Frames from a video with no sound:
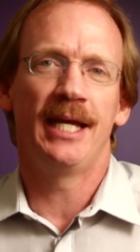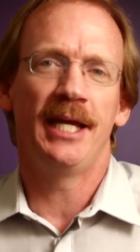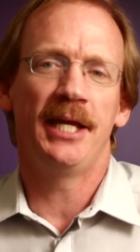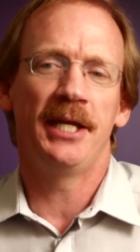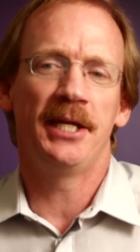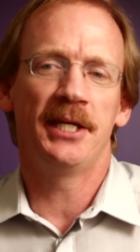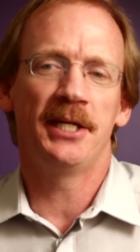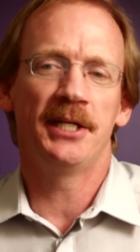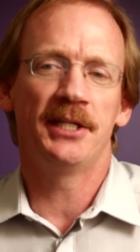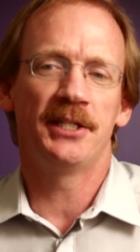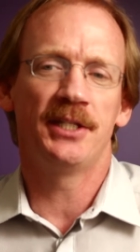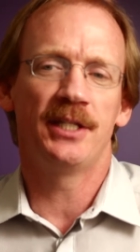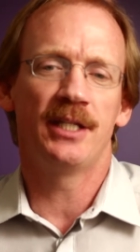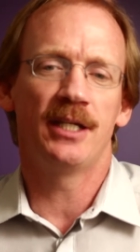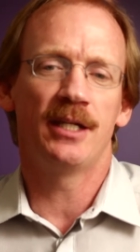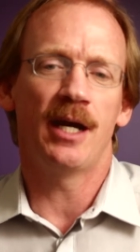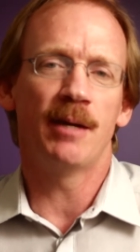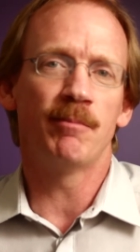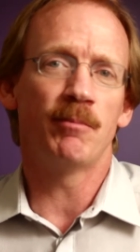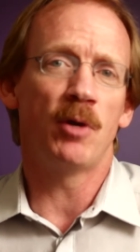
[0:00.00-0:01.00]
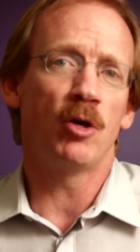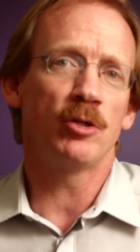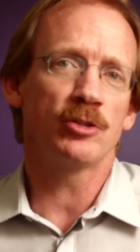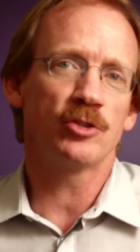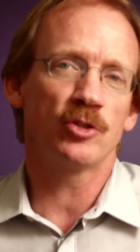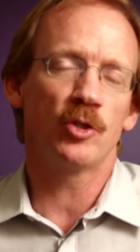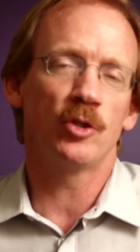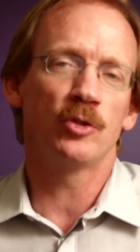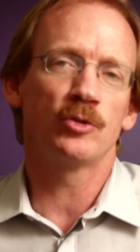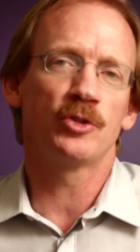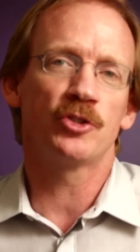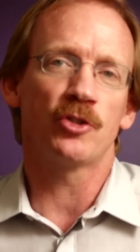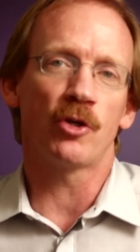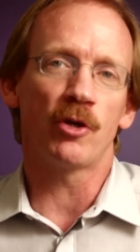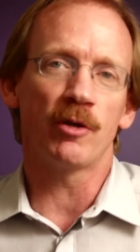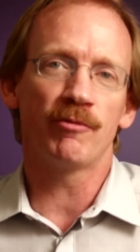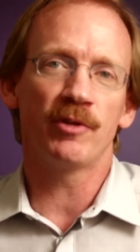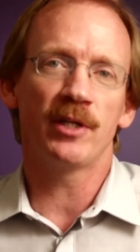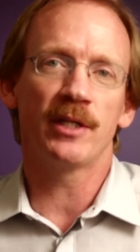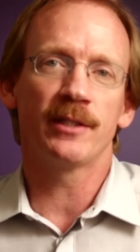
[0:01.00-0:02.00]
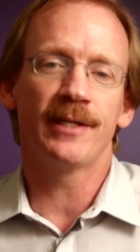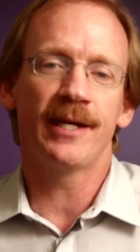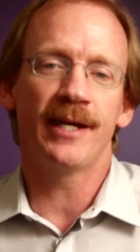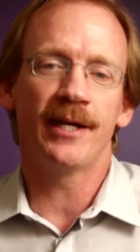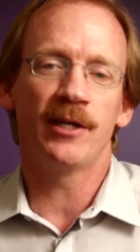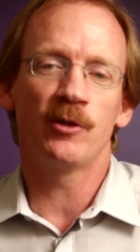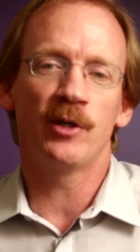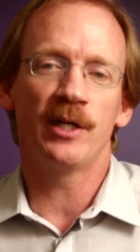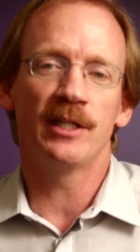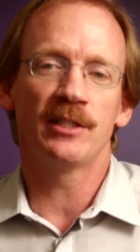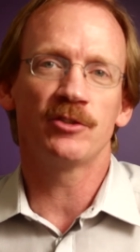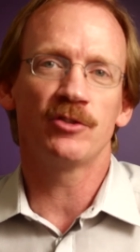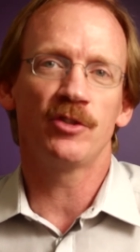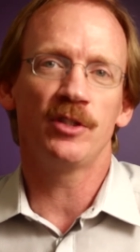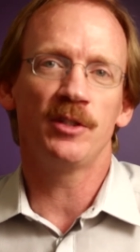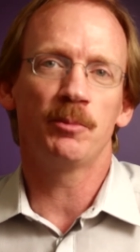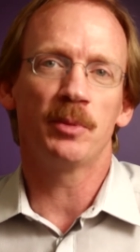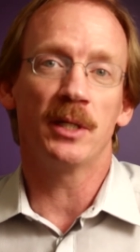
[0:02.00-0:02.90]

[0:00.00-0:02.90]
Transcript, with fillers: And uh, I'm also serving now as the